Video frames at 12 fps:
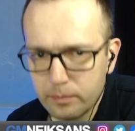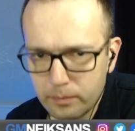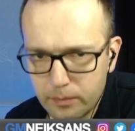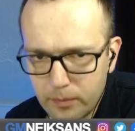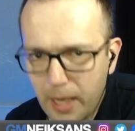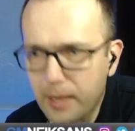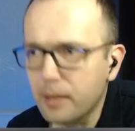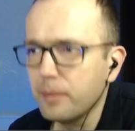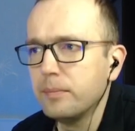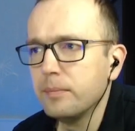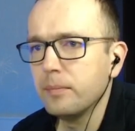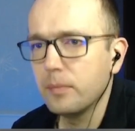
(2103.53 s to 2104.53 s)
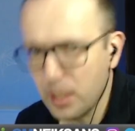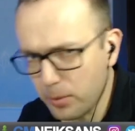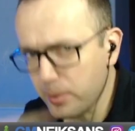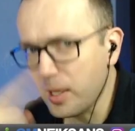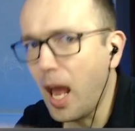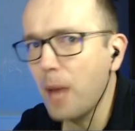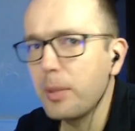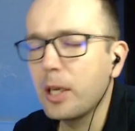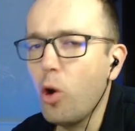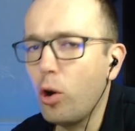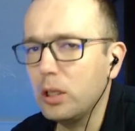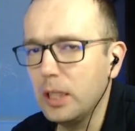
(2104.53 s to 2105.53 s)
Take. This was the line we
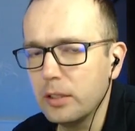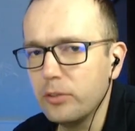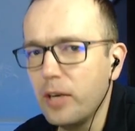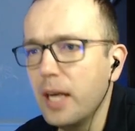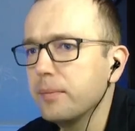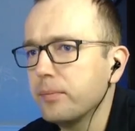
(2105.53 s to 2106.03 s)
calculated, right?